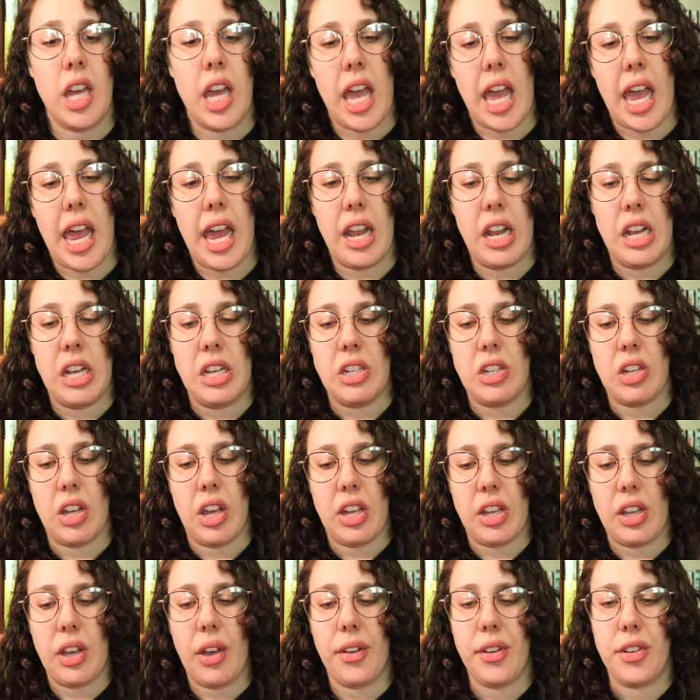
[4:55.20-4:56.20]
and
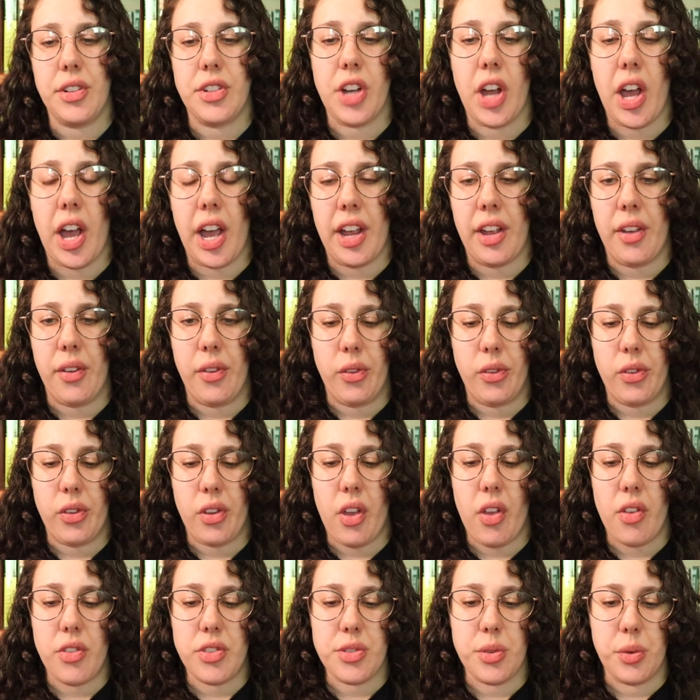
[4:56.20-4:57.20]
a young child
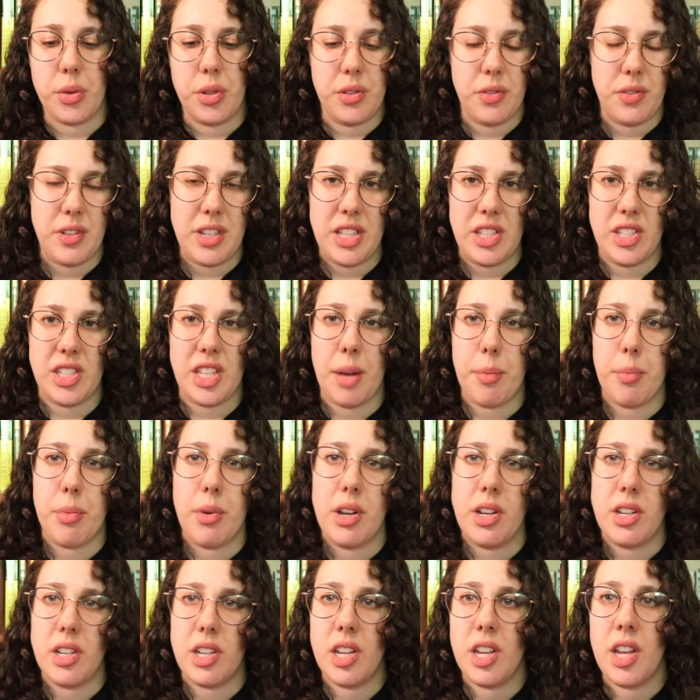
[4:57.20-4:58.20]
sort of in
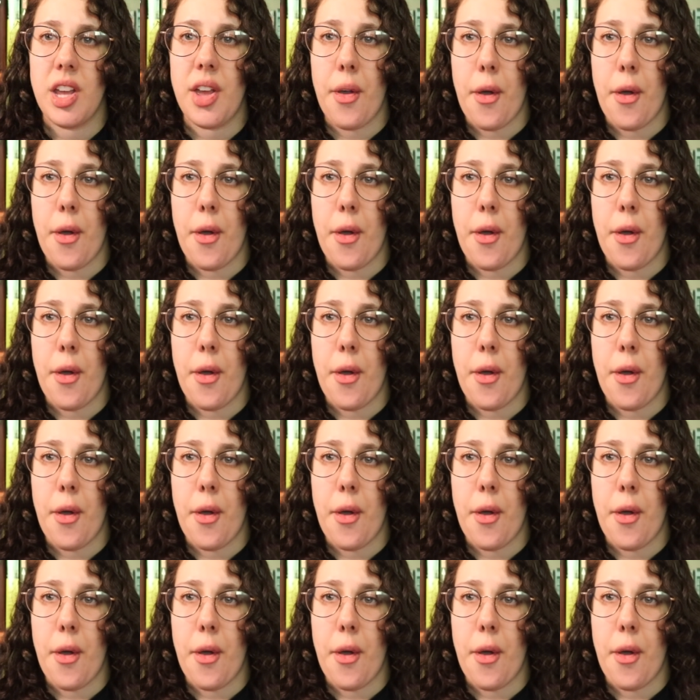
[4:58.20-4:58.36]
separate